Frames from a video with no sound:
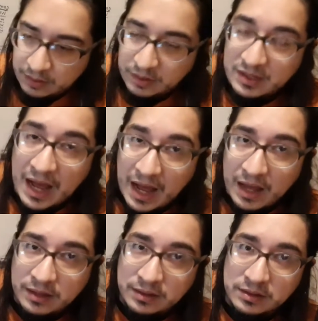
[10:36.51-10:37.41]

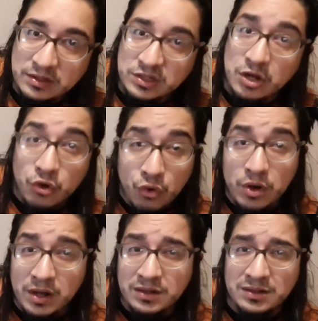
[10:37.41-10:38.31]

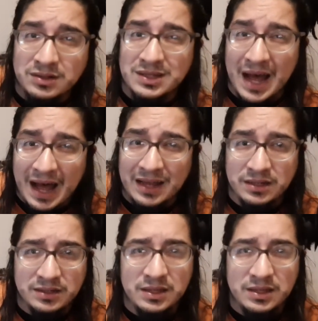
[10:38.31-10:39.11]
Yahuwah, God,